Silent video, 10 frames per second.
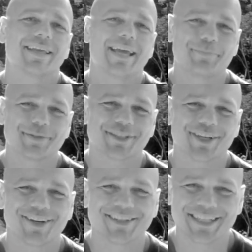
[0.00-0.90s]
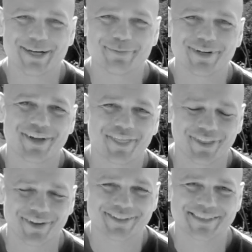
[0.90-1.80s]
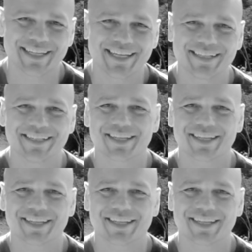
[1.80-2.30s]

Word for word: episode number 13